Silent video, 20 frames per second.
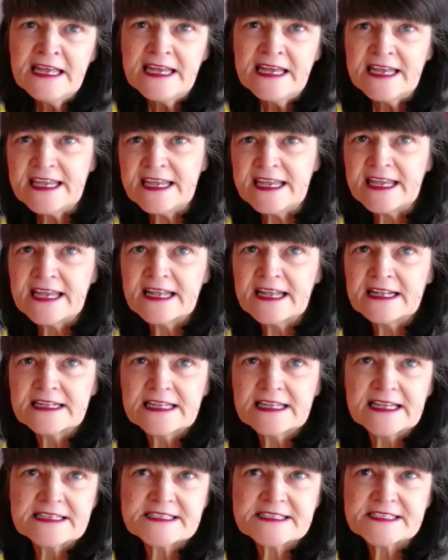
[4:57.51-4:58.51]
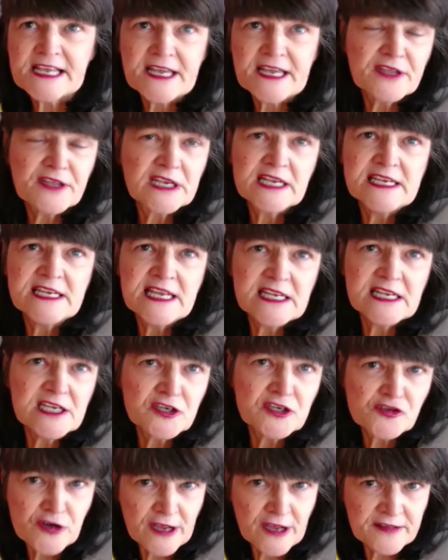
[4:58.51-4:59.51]
and let's say the Canadian
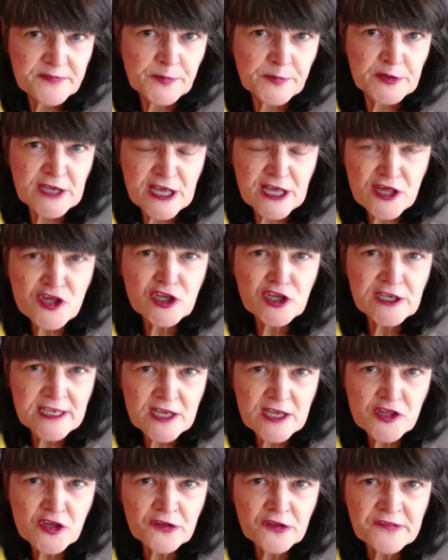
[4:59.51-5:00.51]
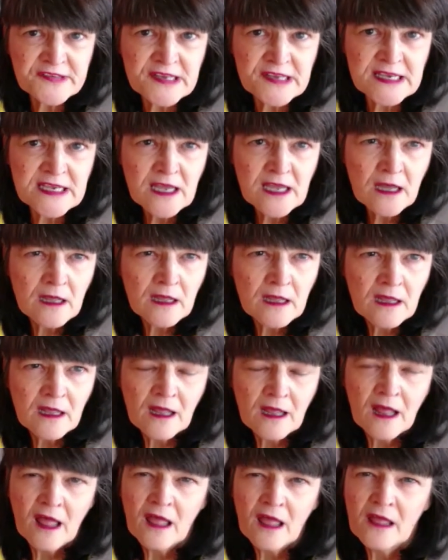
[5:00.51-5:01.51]
Transportation Agency,
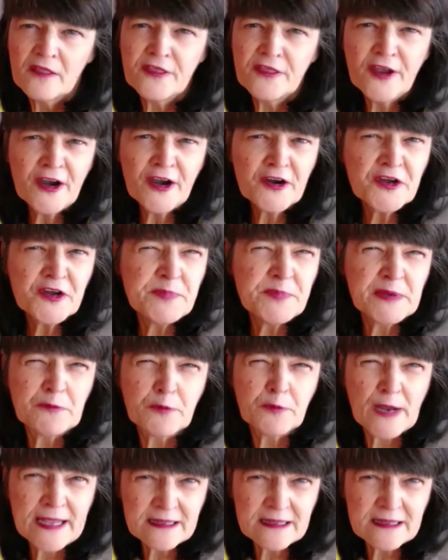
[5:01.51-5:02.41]
there could be rail